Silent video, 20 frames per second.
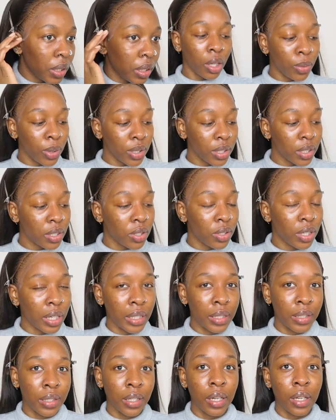Whilst this
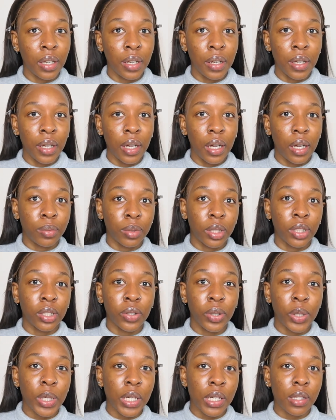dries, I'm gonna
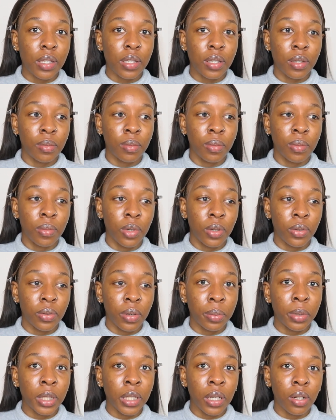go get some
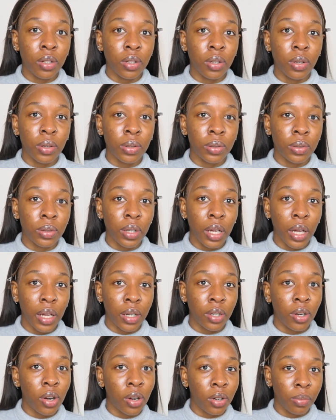rubbing alcohol
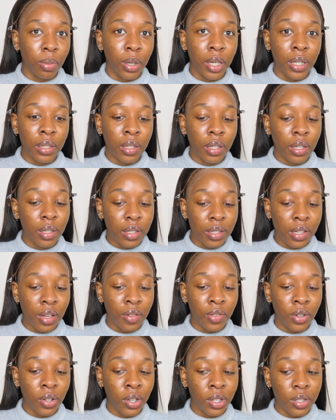and a cotton pad because I
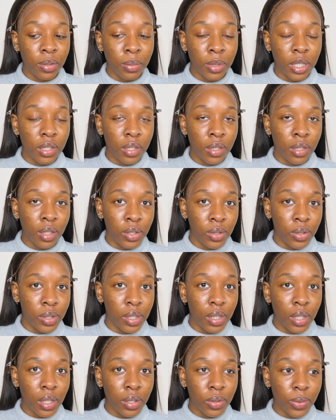forgot to mention that you
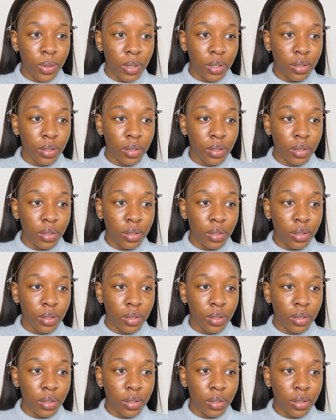need that as well.